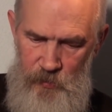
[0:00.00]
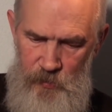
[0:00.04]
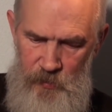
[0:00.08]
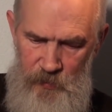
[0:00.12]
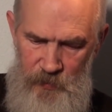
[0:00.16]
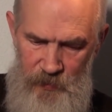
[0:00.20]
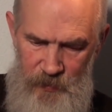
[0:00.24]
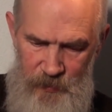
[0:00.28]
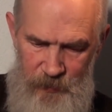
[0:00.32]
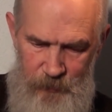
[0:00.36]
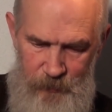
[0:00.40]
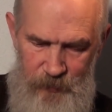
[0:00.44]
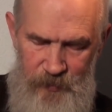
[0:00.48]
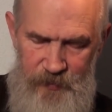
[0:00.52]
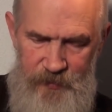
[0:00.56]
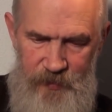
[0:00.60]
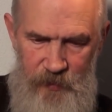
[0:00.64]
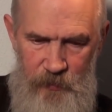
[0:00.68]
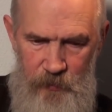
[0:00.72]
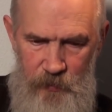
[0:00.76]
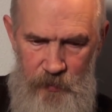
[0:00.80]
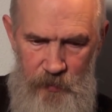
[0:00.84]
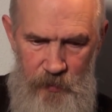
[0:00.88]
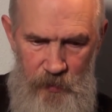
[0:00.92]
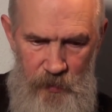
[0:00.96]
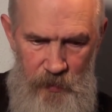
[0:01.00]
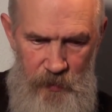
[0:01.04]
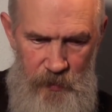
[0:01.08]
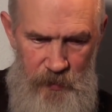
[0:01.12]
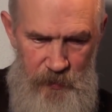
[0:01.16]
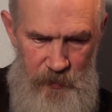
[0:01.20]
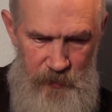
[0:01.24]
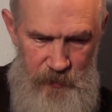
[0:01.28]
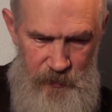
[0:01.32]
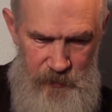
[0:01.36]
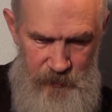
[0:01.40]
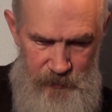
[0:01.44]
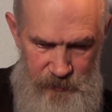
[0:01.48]

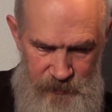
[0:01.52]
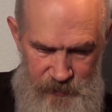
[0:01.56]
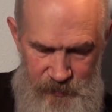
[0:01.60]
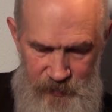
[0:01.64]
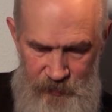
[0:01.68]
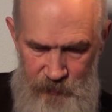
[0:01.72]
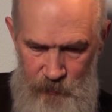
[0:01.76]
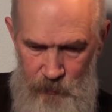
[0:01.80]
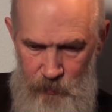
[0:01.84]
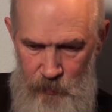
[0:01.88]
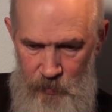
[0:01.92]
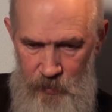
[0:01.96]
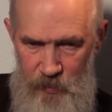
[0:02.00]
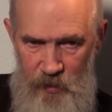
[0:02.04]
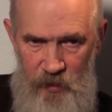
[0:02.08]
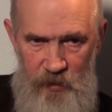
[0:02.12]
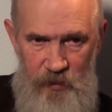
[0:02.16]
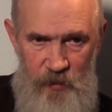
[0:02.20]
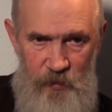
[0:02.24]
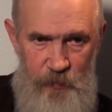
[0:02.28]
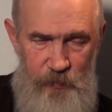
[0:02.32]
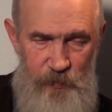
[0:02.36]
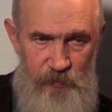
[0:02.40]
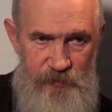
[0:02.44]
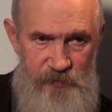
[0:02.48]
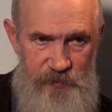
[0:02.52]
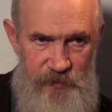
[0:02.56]
Kapustinski. He